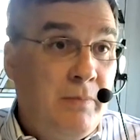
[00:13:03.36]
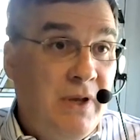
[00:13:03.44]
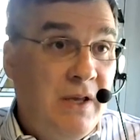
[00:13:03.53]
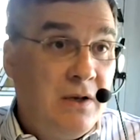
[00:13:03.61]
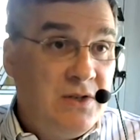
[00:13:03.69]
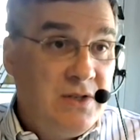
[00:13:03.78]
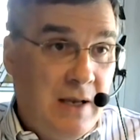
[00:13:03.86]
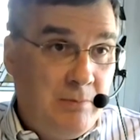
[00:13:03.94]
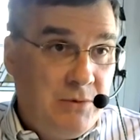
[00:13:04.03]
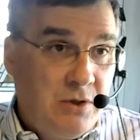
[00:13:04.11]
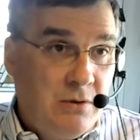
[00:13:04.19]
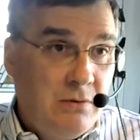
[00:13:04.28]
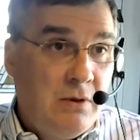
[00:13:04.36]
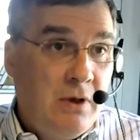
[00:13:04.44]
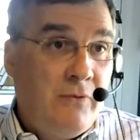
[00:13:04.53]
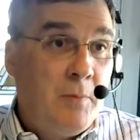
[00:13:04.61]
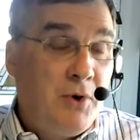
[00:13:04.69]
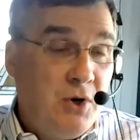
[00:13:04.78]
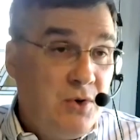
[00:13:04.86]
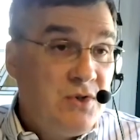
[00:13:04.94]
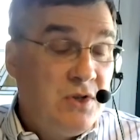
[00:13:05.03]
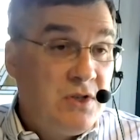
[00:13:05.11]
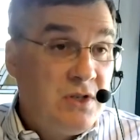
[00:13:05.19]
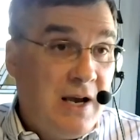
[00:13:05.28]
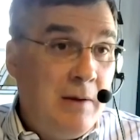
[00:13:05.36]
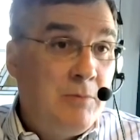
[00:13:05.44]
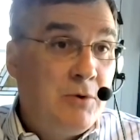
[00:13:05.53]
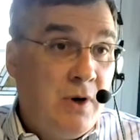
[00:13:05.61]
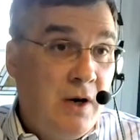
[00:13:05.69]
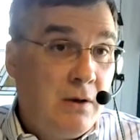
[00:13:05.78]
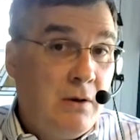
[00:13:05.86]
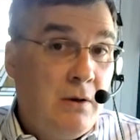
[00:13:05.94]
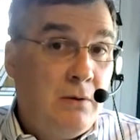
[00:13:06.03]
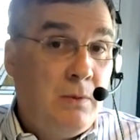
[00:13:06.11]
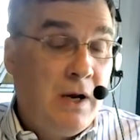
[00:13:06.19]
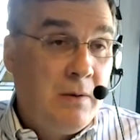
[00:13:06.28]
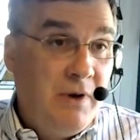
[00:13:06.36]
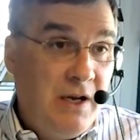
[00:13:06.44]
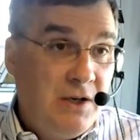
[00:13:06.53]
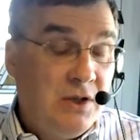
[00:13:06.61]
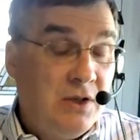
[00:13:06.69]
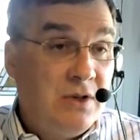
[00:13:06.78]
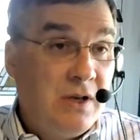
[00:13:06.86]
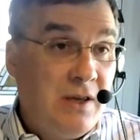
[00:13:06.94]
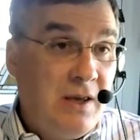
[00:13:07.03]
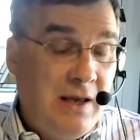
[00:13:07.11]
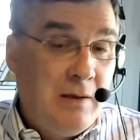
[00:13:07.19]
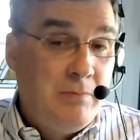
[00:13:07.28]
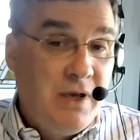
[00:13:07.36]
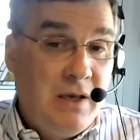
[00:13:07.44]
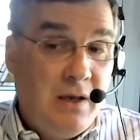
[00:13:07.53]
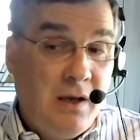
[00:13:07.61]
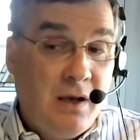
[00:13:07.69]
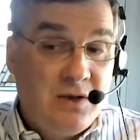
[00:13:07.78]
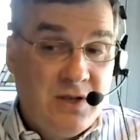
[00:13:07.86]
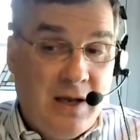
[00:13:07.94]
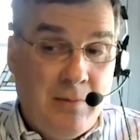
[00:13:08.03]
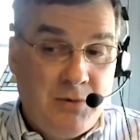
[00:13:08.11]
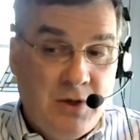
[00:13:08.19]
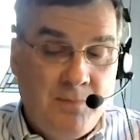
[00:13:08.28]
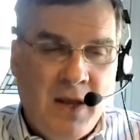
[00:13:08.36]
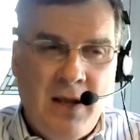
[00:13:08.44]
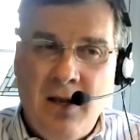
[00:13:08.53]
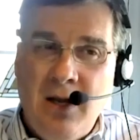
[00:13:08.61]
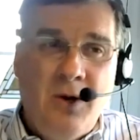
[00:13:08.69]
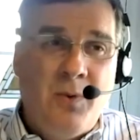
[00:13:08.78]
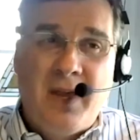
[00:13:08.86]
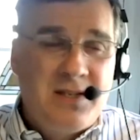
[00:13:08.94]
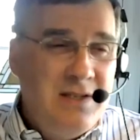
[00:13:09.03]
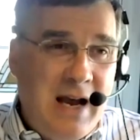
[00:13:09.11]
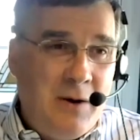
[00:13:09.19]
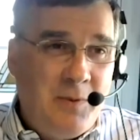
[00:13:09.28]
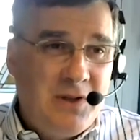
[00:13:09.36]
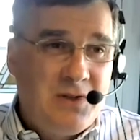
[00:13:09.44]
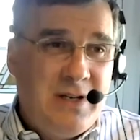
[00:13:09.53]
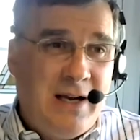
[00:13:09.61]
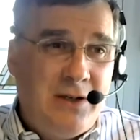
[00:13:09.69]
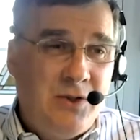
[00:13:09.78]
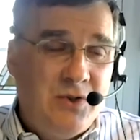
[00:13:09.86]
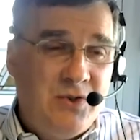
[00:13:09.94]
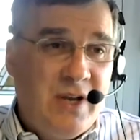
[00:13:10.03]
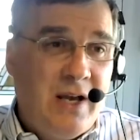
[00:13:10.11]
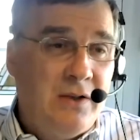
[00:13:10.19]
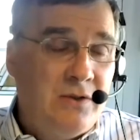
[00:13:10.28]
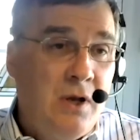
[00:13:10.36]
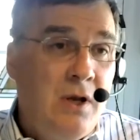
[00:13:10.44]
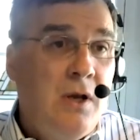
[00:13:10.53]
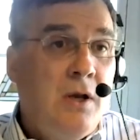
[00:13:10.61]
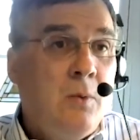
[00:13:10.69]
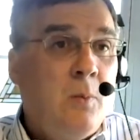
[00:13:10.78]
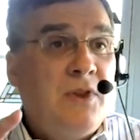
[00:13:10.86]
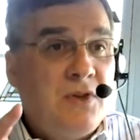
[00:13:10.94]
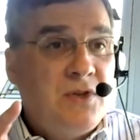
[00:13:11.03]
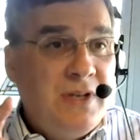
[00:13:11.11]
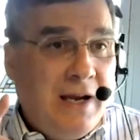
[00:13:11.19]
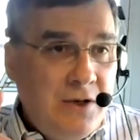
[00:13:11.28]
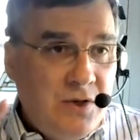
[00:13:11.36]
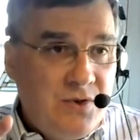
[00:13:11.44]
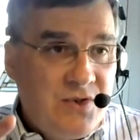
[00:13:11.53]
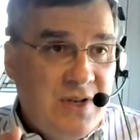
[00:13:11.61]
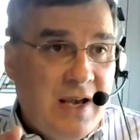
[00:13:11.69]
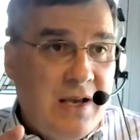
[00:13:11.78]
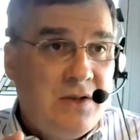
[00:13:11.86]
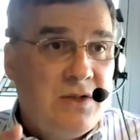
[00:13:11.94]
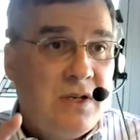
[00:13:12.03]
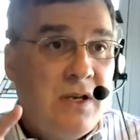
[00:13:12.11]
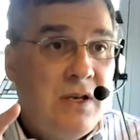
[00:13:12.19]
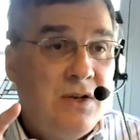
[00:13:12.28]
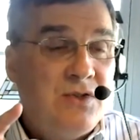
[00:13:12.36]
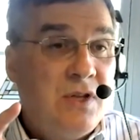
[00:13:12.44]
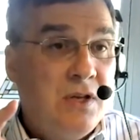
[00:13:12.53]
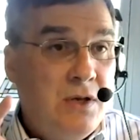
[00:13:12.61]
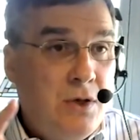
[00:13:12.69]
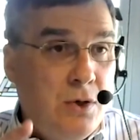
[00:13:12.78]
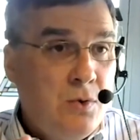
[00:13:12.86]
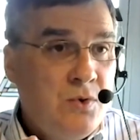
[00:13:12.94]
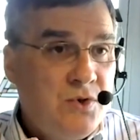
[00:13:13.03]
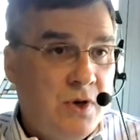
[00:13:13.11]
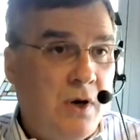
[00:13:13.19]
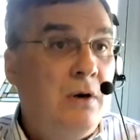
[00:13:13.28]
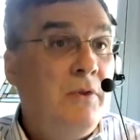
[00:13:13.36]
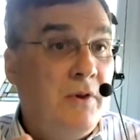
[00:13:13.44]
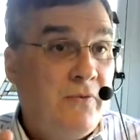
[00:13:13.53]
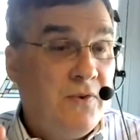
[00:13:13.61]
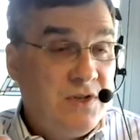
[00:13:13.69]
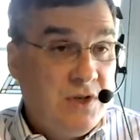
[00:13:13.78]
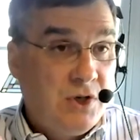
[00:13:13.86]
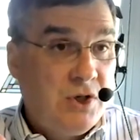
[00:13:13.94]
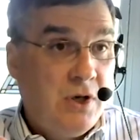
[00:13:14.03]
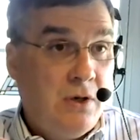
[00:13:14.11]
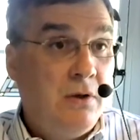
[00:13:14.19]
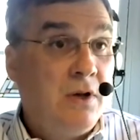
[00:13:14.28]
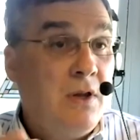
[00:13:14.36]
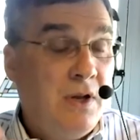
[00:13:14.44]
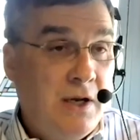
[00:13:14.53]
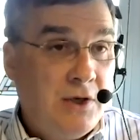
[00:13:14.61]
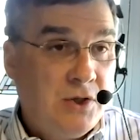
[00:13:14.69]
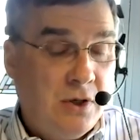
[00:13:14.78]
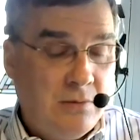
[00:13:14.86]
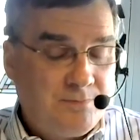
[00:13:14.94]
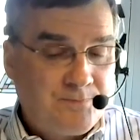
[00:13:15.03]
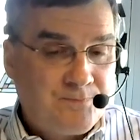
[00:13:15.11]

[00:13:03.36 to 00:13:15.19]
be exempt. If it produces time critical recommendations, it can't be exempt. Well, that's not what the statute says. What the statute says is the user, the physician, the clinician,